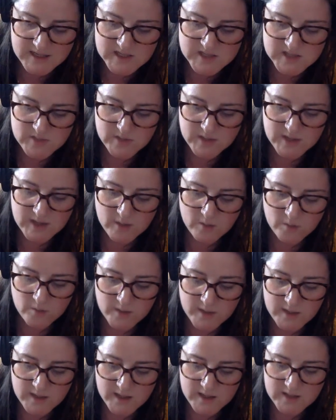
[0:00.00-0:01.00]
so I get
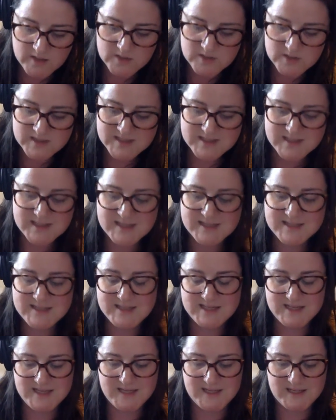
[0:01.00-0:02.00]

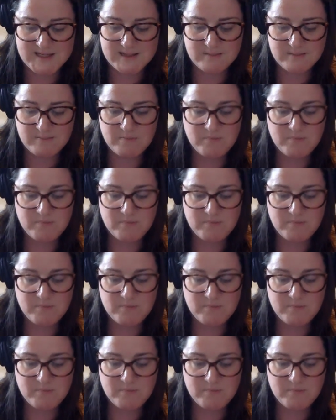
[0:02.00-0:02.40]
116.